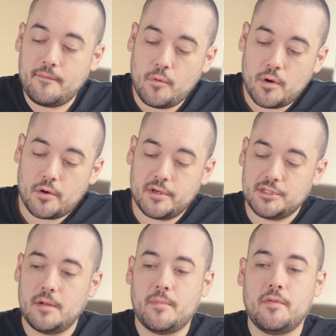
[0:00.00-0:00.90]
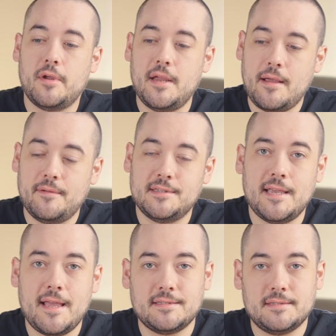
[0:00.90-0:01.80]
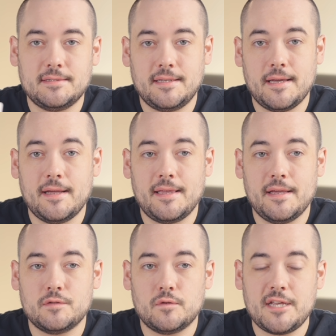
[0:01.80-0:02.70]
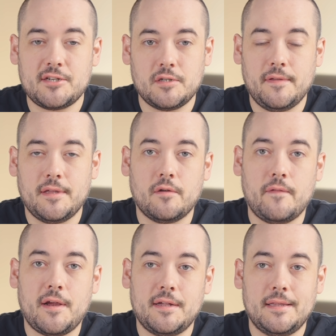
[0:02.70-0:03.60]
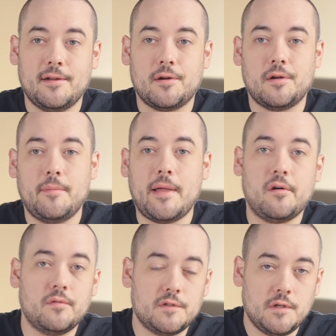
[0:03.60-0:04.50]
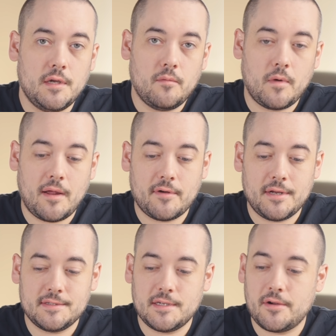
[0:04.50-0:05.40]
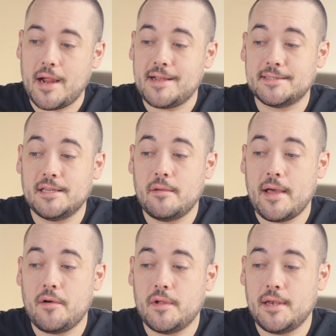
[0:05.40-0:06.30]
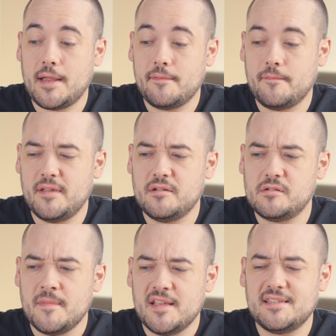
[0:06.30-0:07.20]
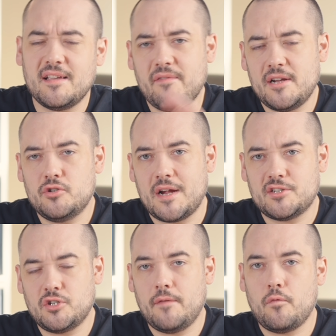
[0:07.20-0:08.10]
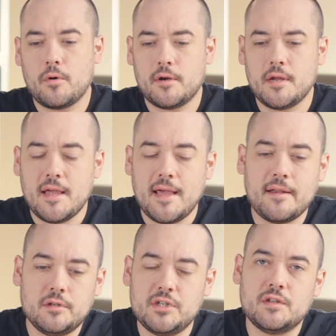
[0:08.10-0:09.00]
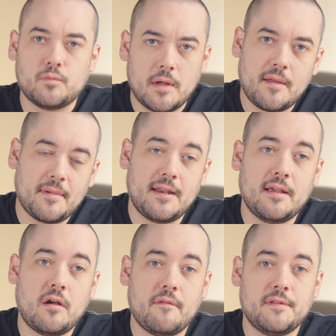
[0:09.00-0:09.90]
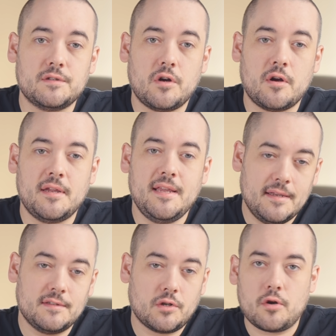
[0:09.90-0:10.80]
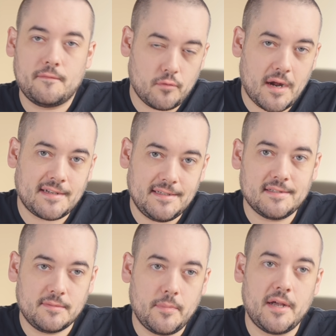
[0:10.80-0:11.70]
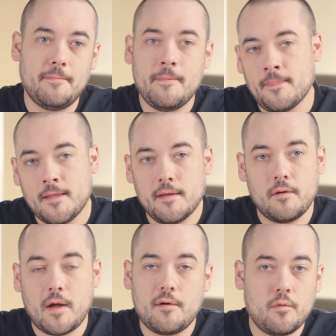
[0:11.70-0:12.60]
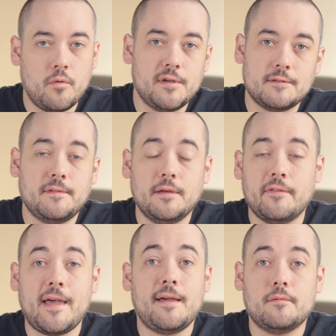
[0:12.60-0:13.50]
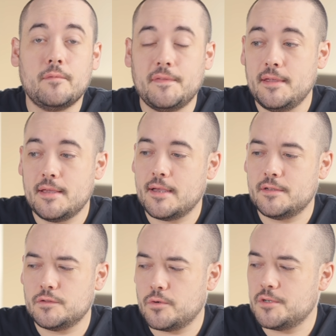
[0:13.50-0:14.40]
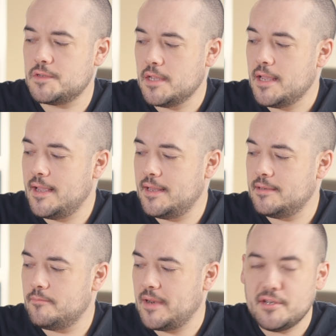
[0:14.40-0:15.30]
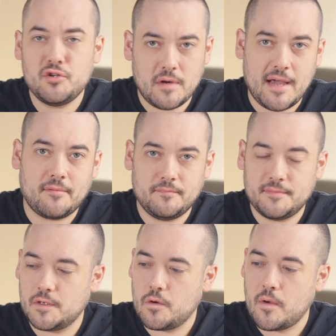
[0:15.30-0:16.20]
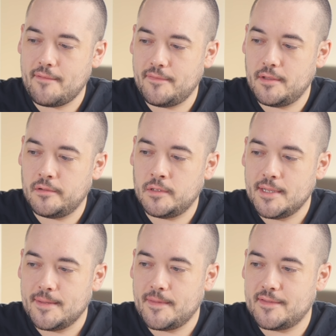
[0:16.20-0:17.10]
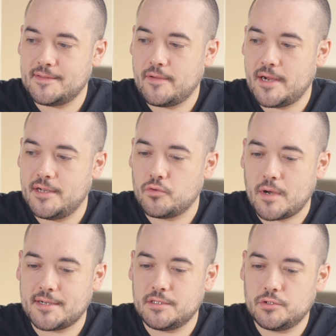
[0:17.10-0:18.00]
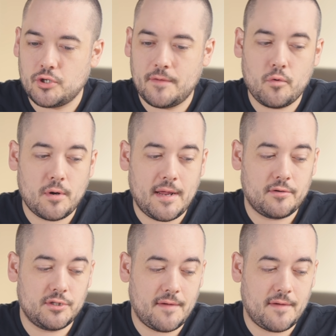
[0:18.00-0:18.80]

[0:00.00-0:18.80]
For question number 3, I would say yes, King of Swords. I actually feel like you're very clear about whatever it is that you're asking about, and I feel it's like a very direct, straightforward energy as well I'm getting off this card. He is the card of directness, but, I don't always feel that with the King of Swords, but I do now. So I feel that this is a very direct, straightforward energy.